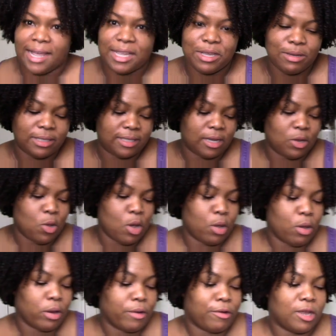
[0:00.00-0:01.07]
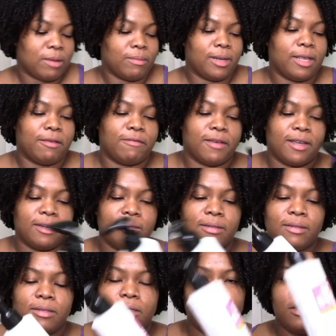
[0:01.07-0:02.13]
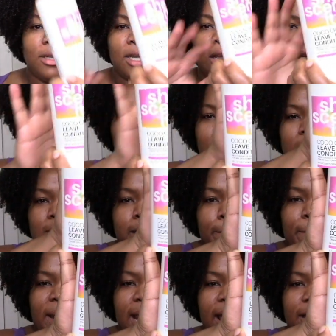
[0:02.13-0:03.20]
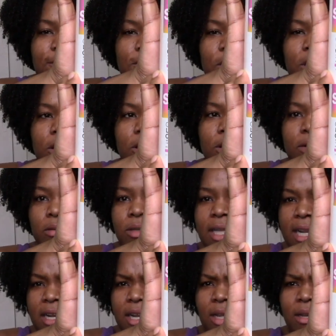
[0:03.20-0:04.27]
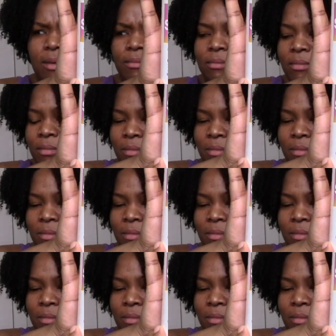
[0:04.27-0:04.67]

I use the cocoa cream leave-in, which is a bit heavier than the